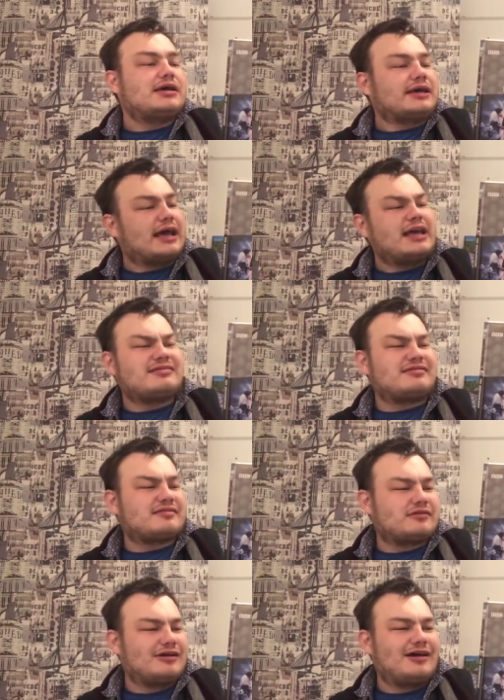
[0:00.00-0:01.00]

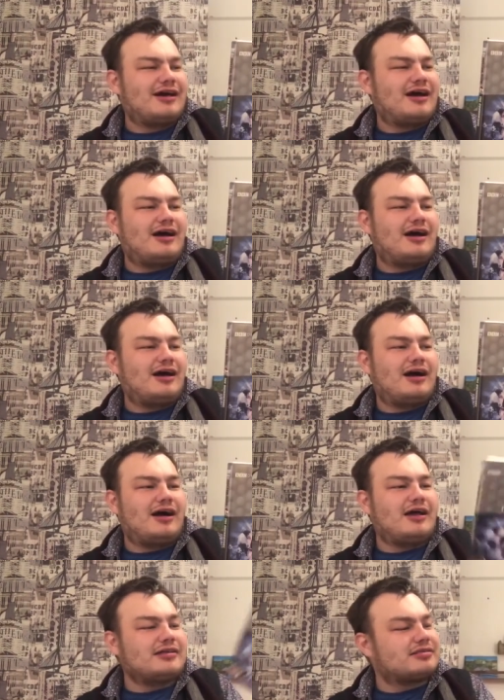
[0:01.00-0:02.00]
It's,
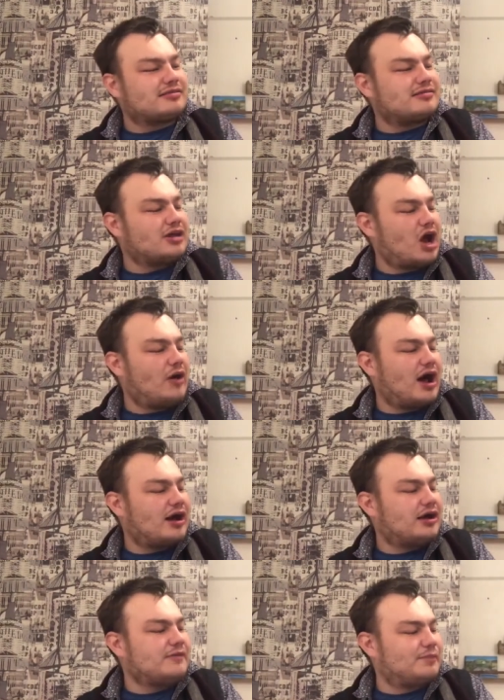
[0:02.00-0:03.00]
you know,
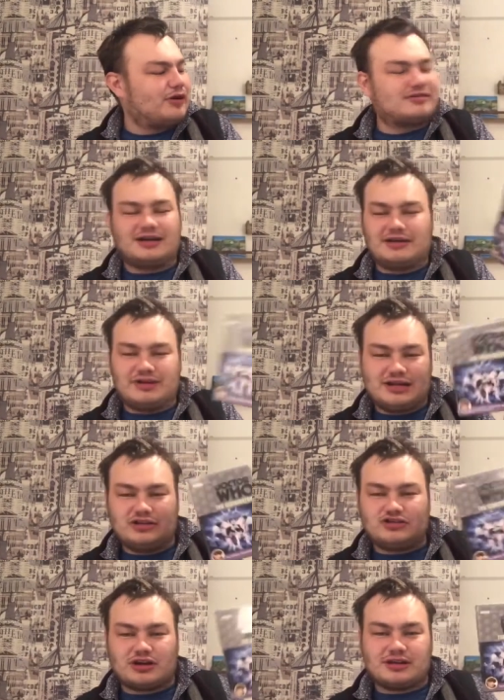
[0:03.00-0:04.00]
I personally really
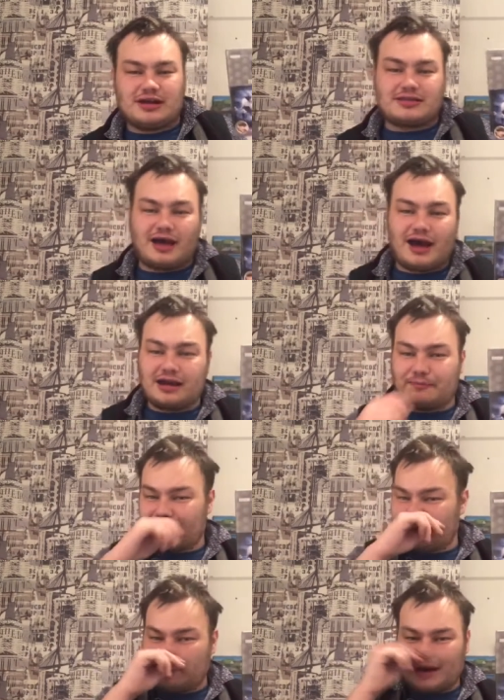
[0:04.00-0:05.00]
enjoyed it. I had a
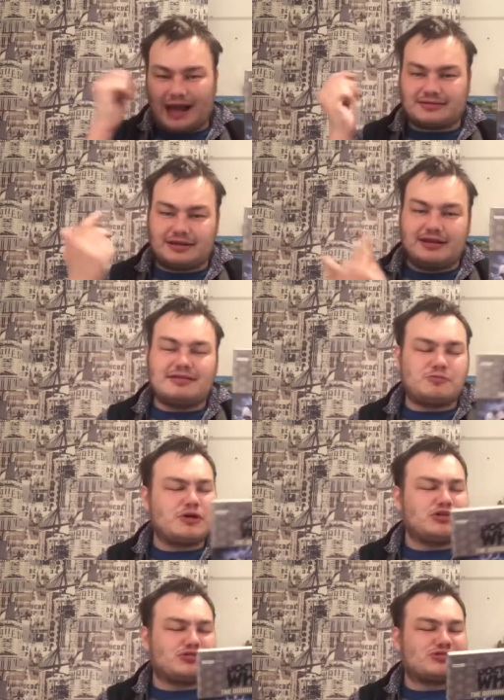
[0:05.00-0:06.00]
fun blast, and it's one
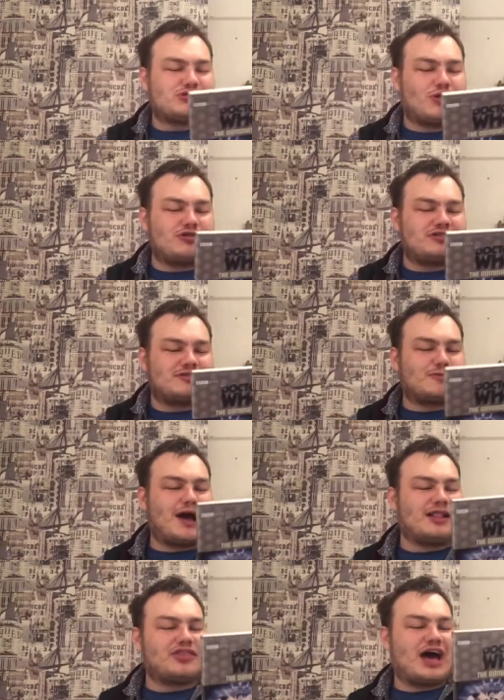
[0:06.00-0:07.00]
of those stories as
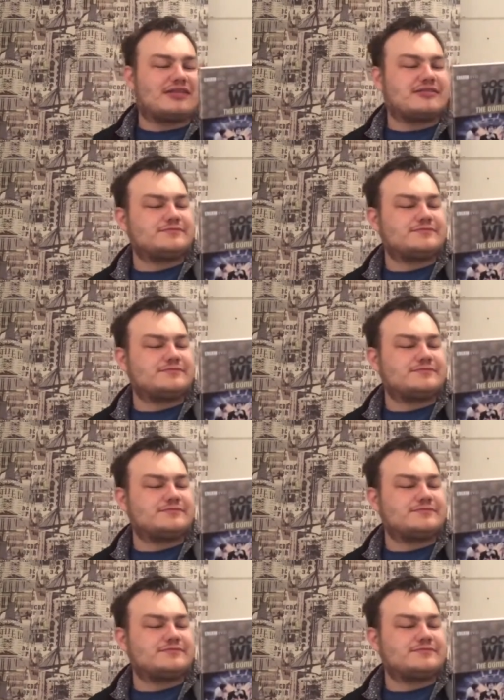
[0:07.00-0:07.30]
well that